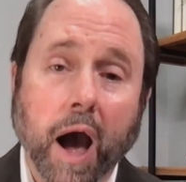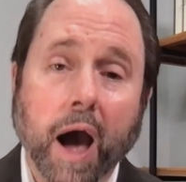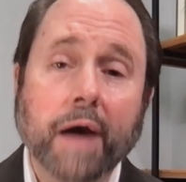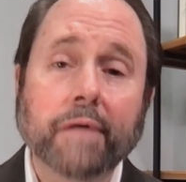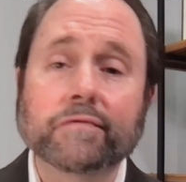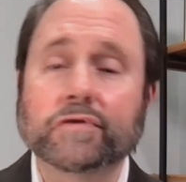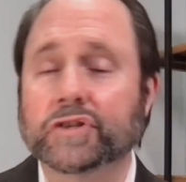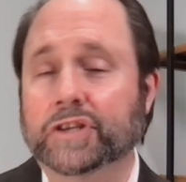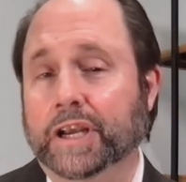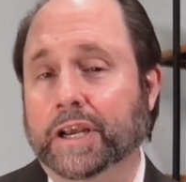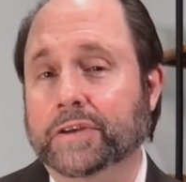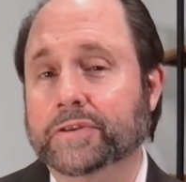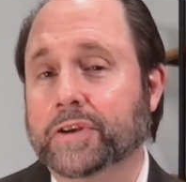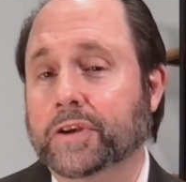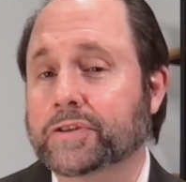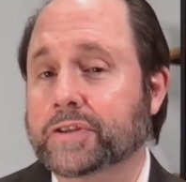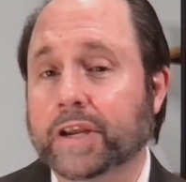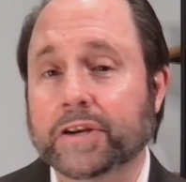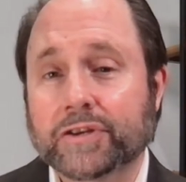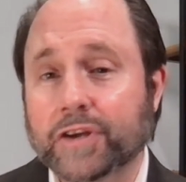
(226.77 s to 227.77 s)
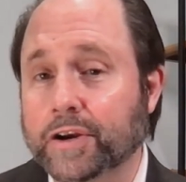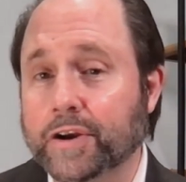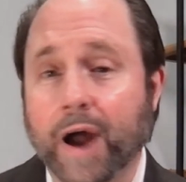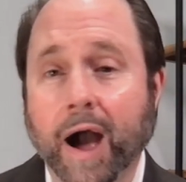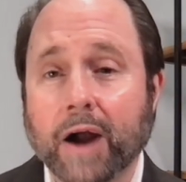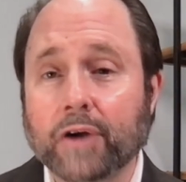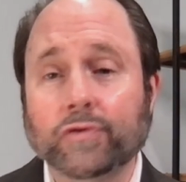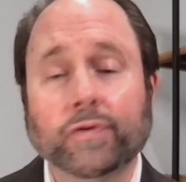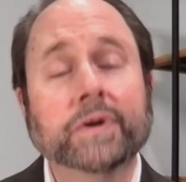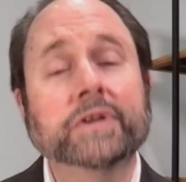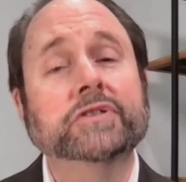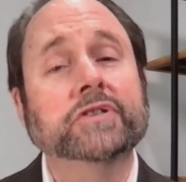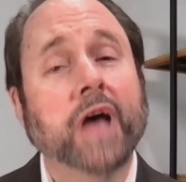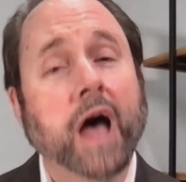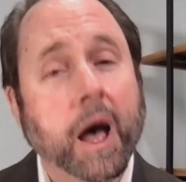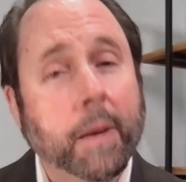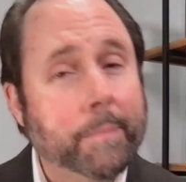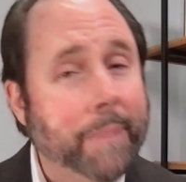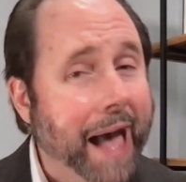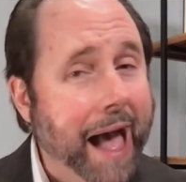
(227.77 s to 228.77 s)
of Jesus into doctrines
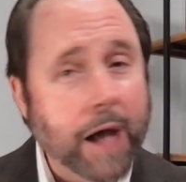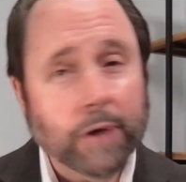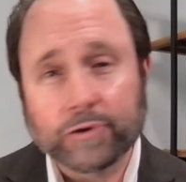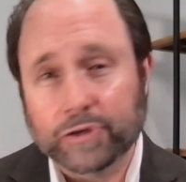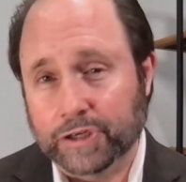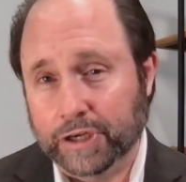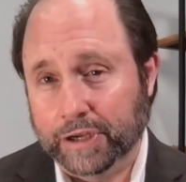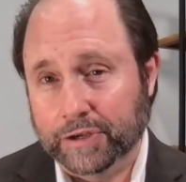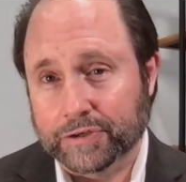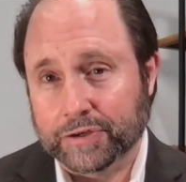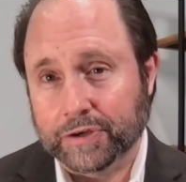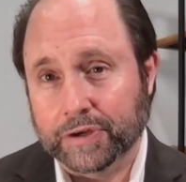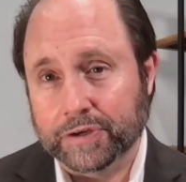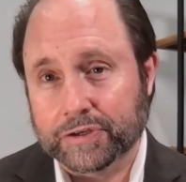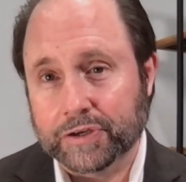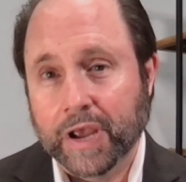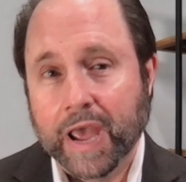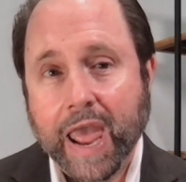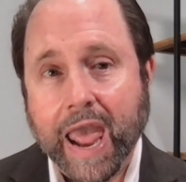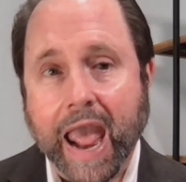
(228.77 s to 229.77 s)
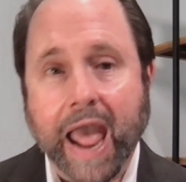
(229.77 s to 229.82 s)
about Jesus